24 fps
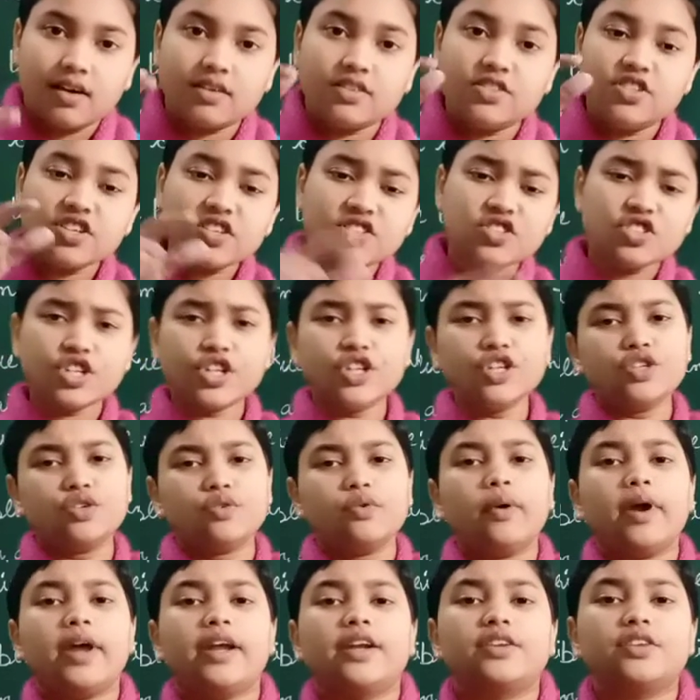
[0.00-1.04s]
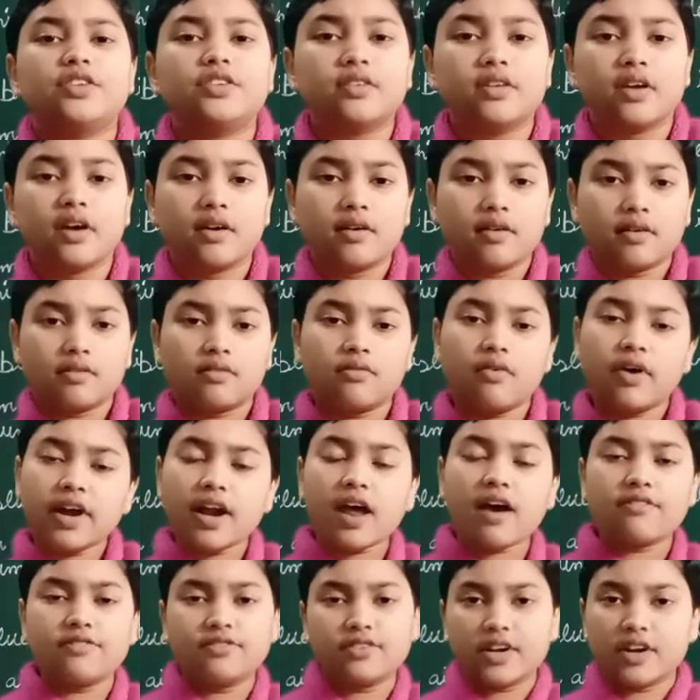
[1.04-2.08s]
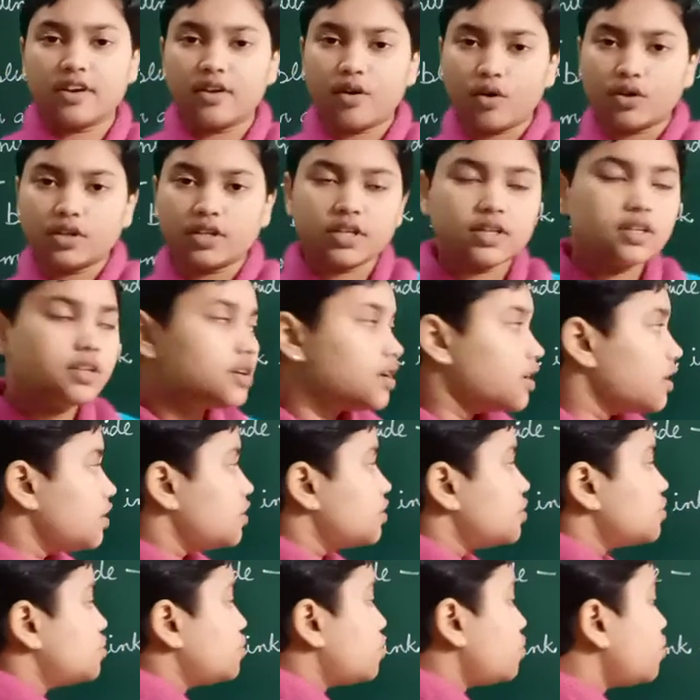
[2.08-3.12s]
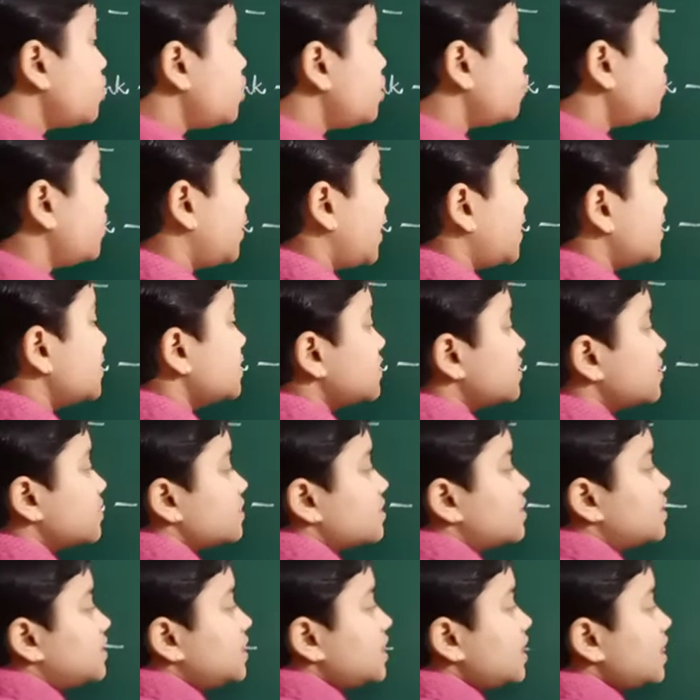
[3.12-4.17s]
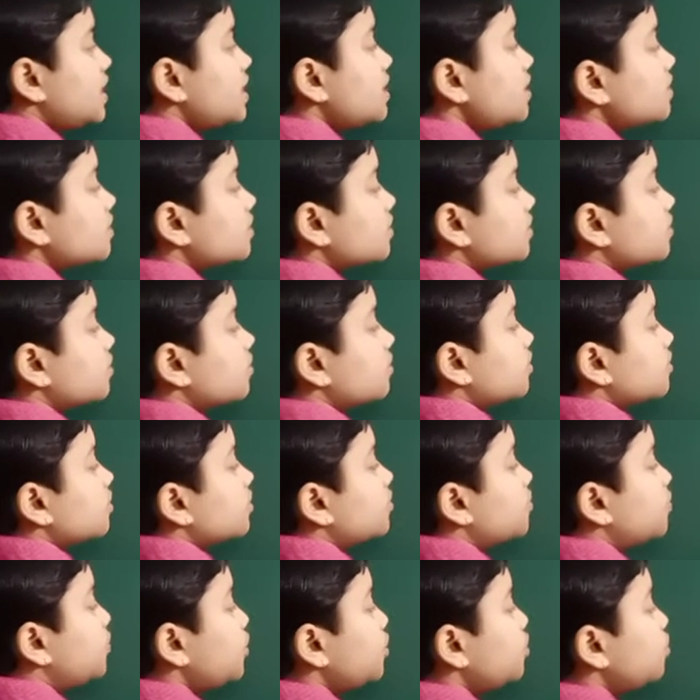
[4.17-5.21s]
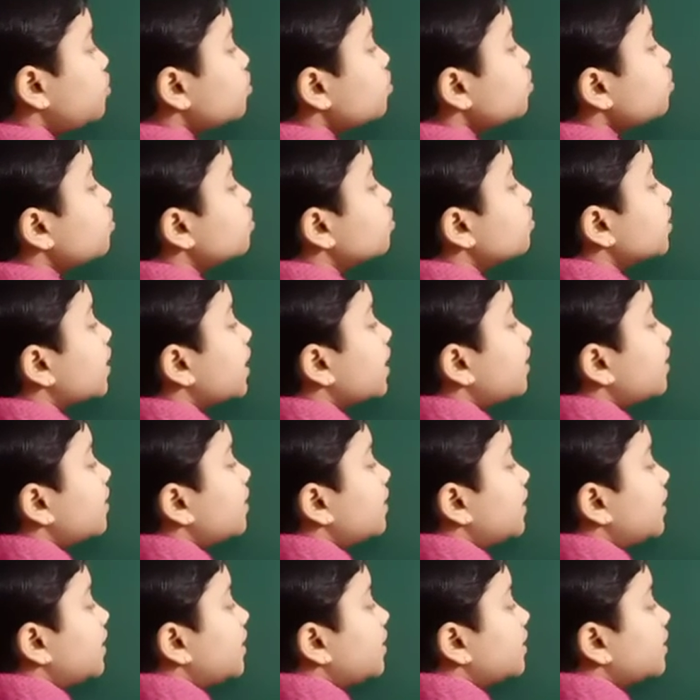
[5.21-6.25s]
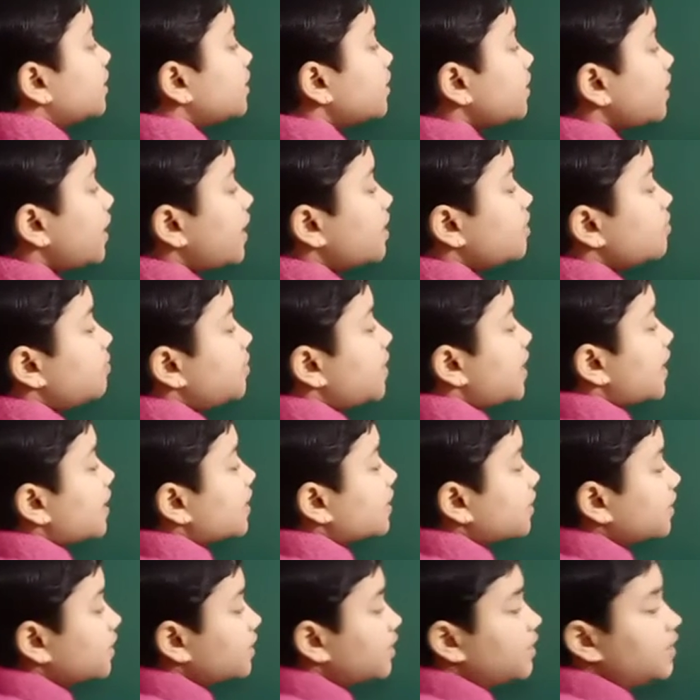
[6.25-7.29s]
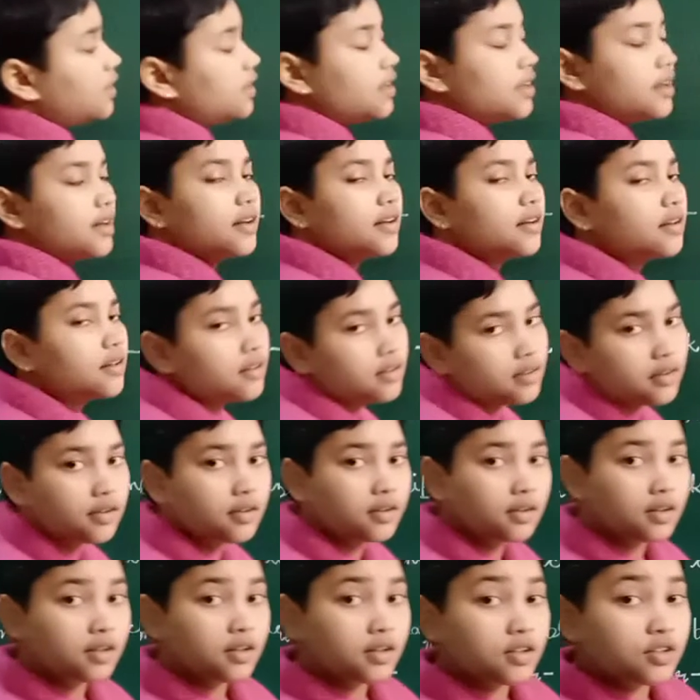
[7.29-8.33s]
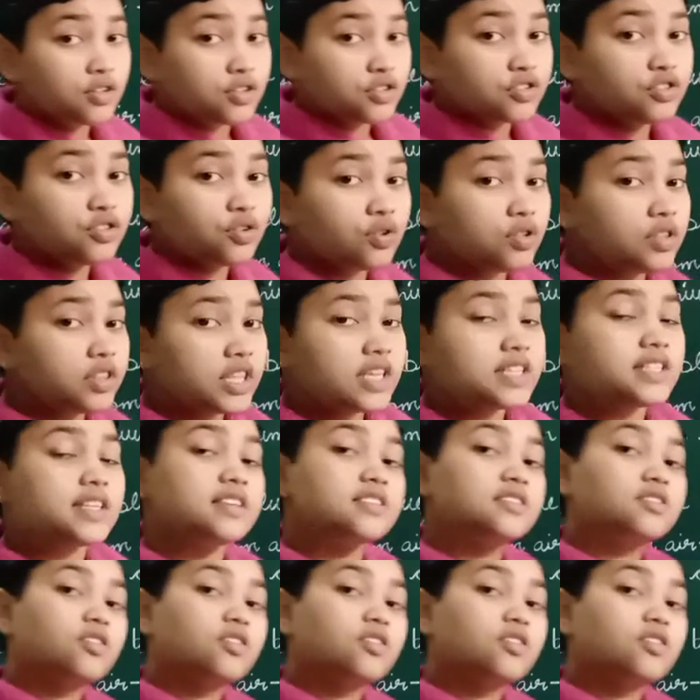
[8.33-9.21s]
just into it, one after another, so you can see blue color here and black color here. So this is